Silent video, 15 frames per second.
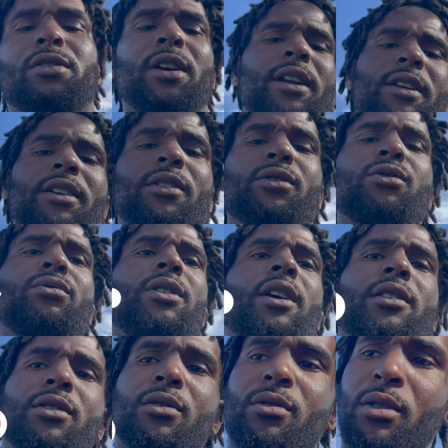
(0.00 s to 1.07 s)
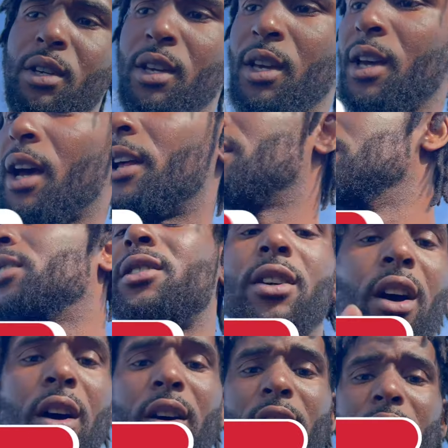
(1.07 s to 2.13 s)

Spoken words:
trying to get to 2K, so I need y'all